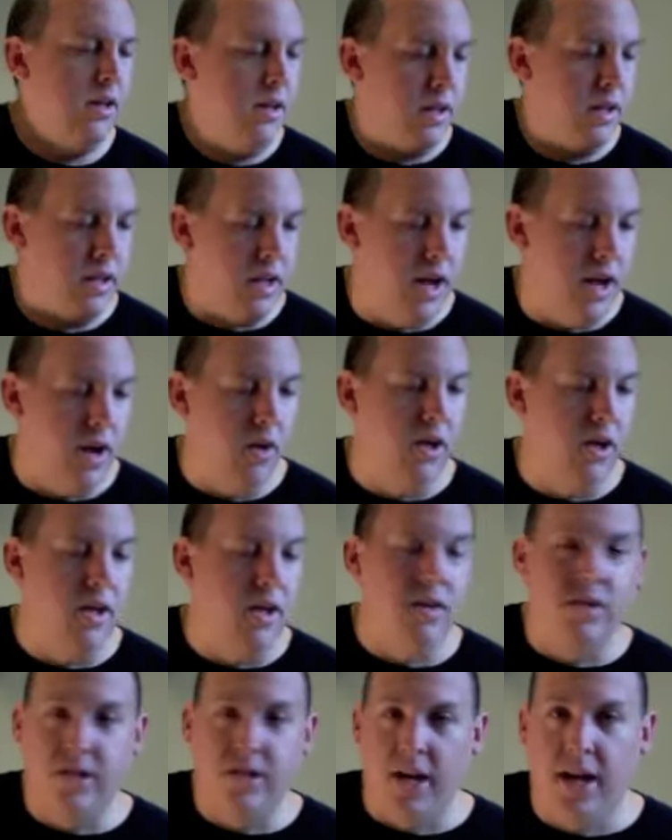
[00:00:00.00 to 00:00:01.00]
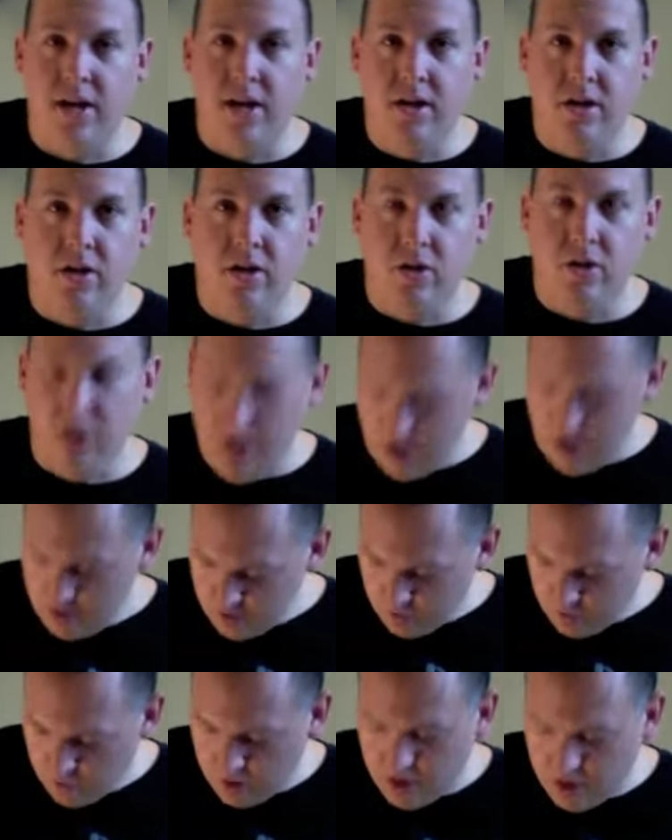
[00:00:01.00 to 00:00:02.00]
Now, in standard tuning,
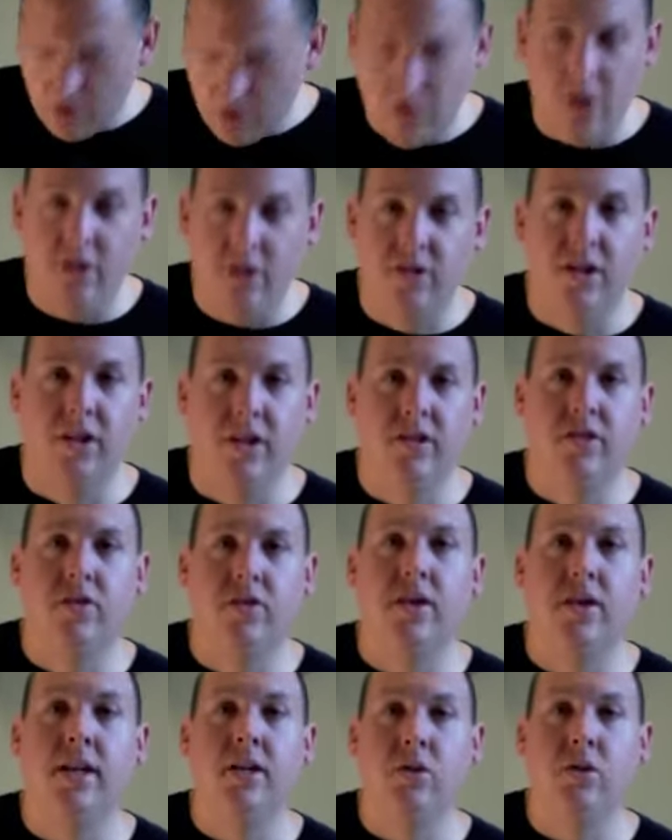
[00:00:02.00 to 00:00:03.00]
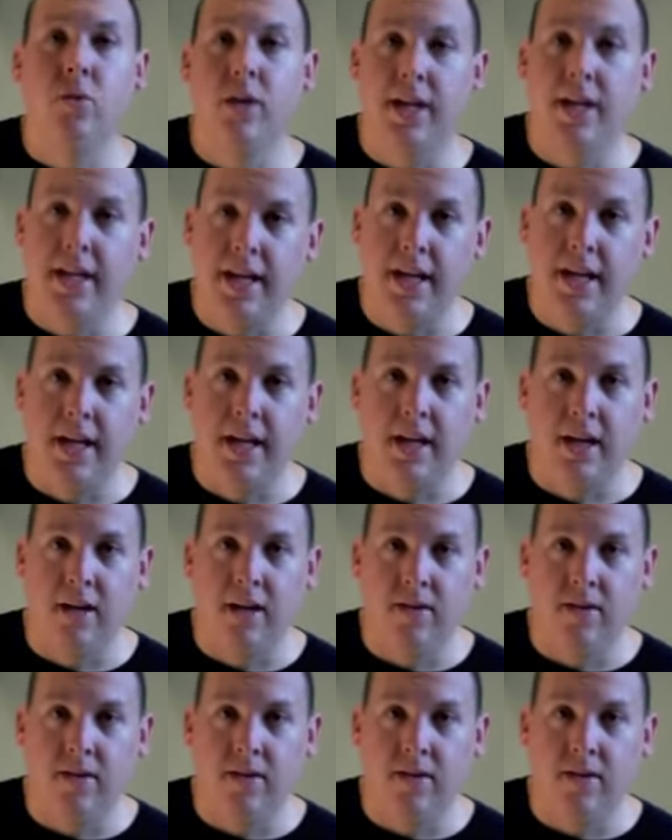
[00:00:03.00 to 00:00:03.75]
we tune our 6th string to an E.